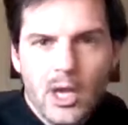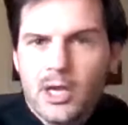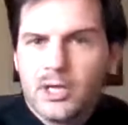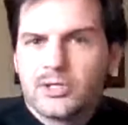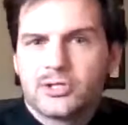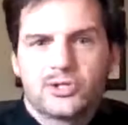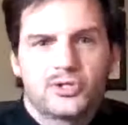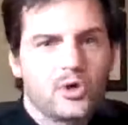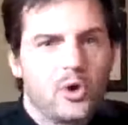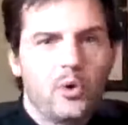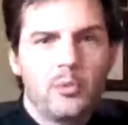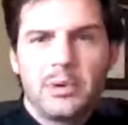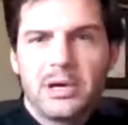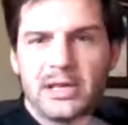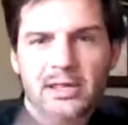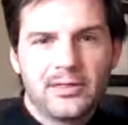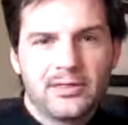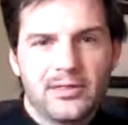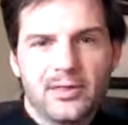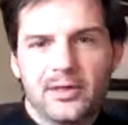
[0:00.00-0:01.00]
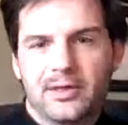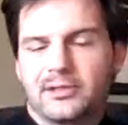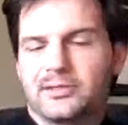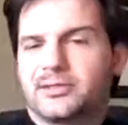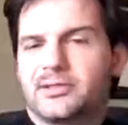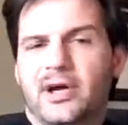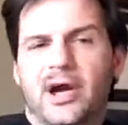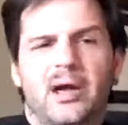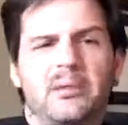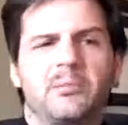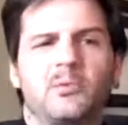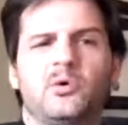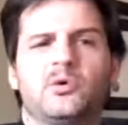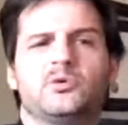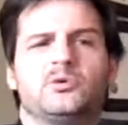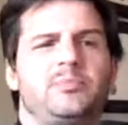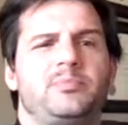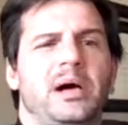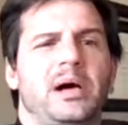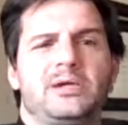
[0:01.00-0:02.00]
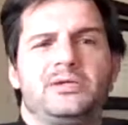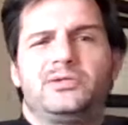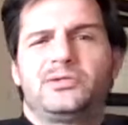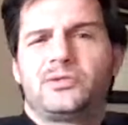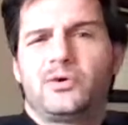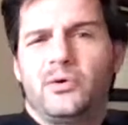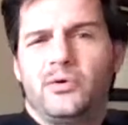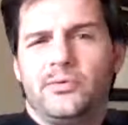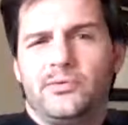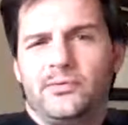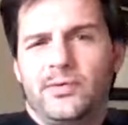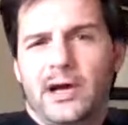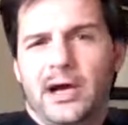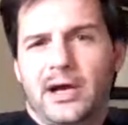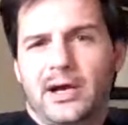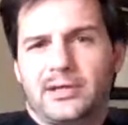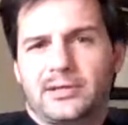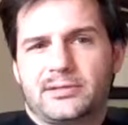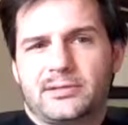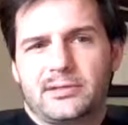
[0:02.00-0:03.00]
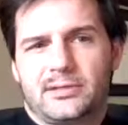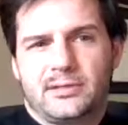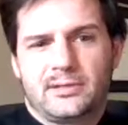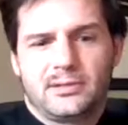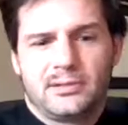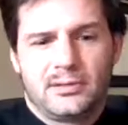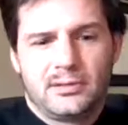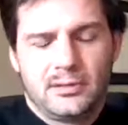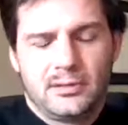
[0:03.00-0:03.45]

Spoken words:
So many things. Time goes by so fast.